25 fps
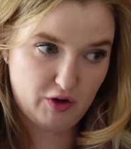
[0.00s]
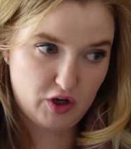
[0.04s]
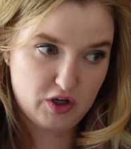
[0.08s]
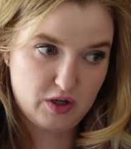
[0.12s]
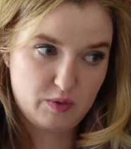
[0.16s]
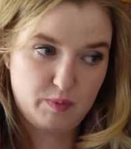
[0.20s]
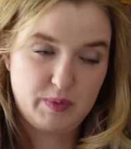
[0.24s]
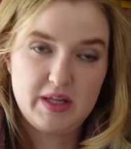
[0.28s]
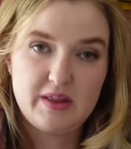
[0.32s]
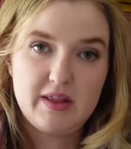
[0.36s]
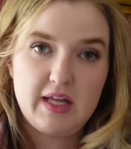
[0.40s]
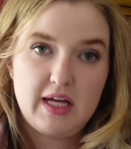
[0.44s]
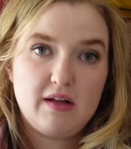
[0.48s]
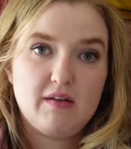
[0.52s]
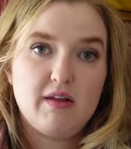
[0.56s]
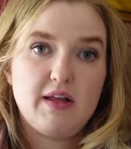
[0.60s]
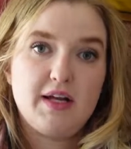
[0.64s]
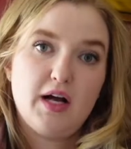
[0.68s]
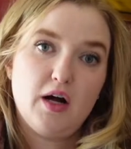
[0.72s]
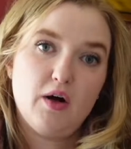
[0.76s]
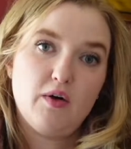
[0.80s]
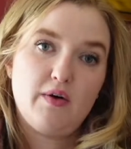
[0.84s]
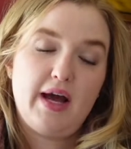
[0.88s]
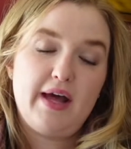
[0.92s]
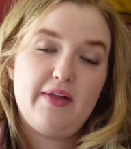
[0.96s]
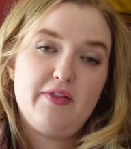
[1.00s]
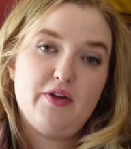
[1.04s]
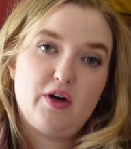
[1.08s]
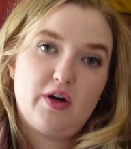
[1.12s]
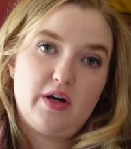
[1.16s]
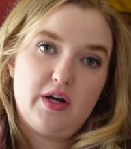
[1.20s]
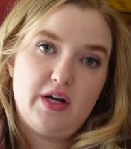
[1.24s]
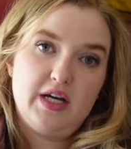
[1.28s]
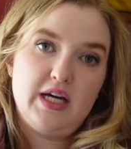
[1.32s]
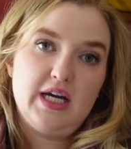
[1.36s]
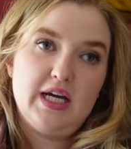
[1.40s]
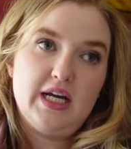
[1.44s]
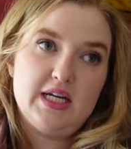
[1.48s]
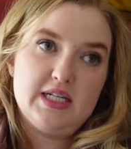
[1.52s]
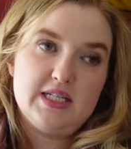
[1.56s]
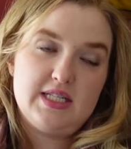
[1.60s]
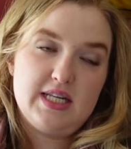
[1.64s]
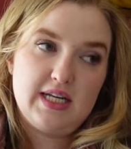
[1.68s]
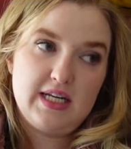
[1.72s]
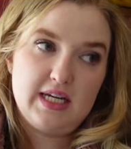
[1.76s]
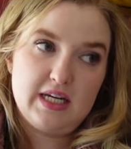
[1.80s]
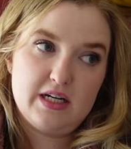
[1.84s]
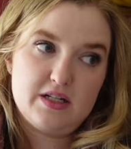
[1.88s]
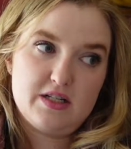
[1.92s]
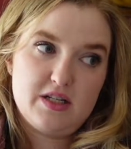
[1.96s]
And we think like, okay, they're gonna get
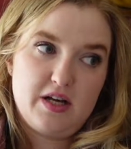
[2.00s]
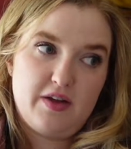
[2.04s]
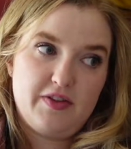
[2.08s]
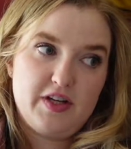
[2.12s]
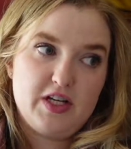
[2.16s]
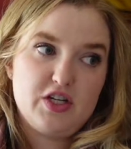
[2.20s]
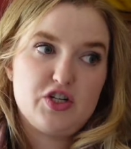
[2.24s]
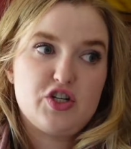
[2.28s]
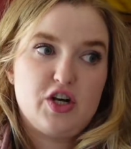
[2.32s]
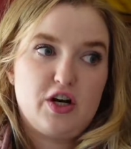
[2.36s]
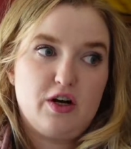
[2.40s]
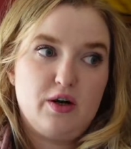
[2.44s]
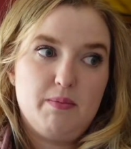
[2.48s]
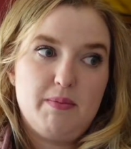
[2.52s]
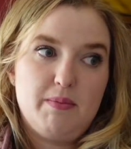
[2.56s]
us on these shuttle